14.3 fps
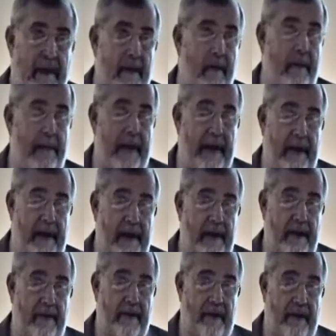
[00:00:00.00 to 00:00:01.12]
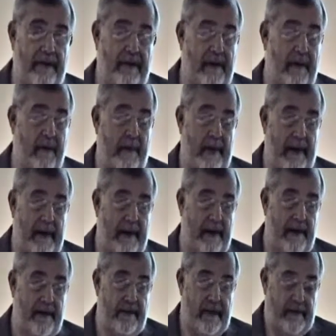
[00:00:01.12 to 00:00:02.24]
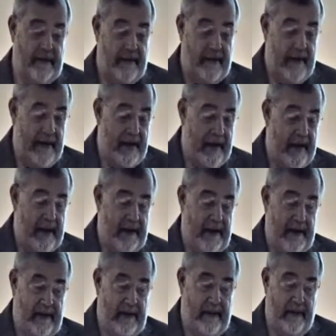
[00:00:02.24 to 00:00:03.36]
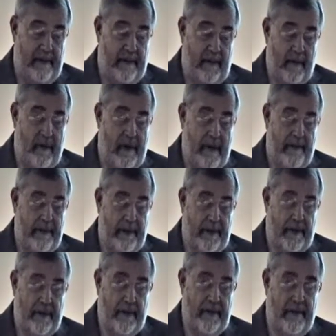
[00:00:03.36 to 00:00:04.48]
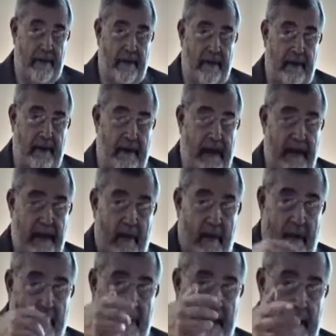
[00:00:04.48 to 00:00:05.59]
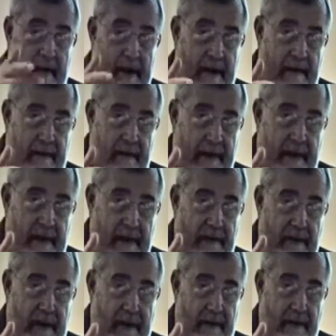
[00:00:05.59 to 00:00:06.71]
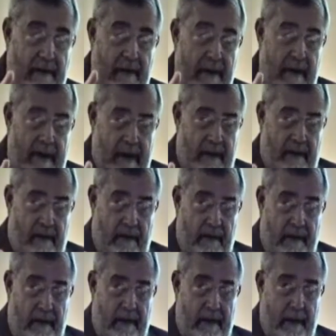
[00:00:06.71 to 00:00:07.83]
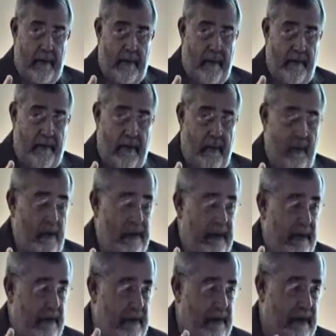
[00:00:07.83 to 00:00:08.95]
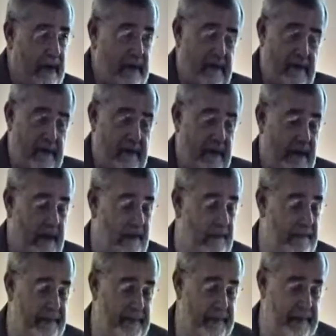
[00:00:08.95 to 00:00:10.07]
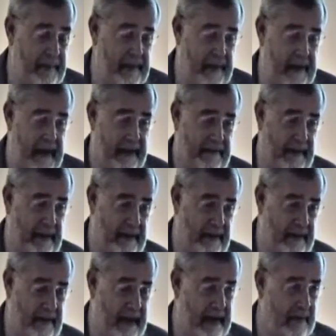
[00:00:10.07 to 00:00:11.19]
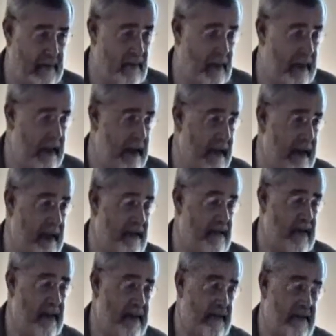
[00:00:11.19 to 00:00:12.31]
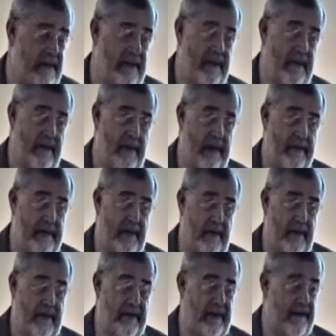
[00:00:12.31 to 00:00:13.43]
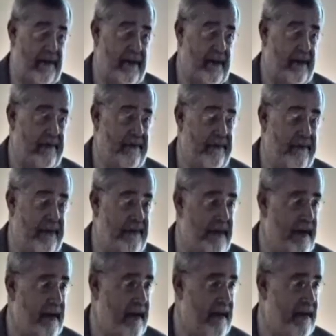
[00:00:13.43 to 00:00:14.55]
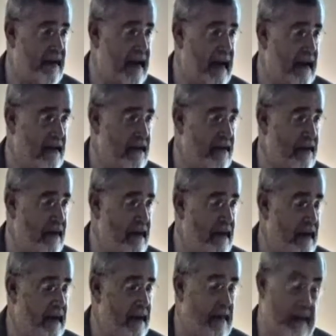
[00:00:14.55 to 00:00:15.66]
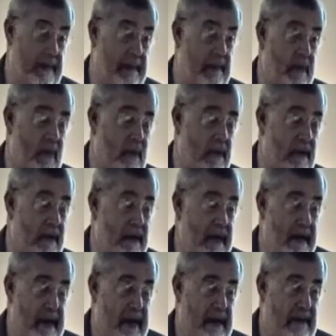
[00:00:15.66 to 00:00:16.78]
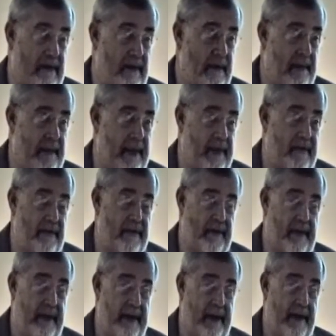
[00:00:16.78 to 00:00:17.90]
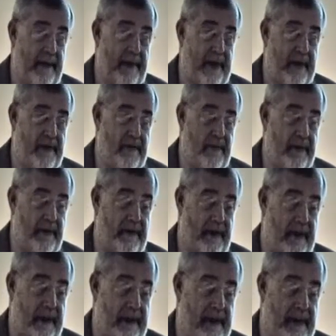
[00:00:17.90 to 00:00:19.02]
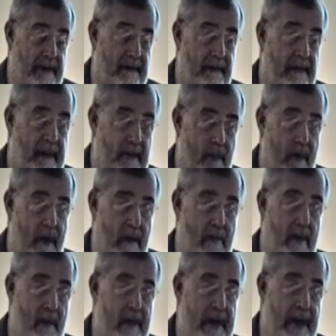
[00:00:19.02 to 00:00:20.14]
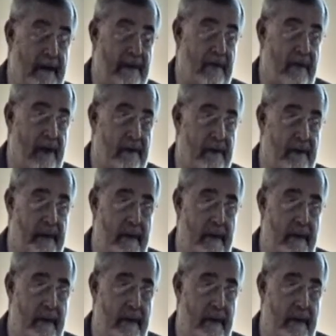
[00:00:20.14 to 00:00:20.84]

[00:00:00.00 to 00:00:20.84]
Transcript: Go back and get it adjusted. They go back and get it adjusted, and you do a couple of turns. Now they want them back again for the next test. And so in perfect world, they would test, you know, half a dozen times. Well, each test is going to run between seven and $1,500, maybe more. And so the patients are going to get impatient with this kind of testing. They want what we have to offer.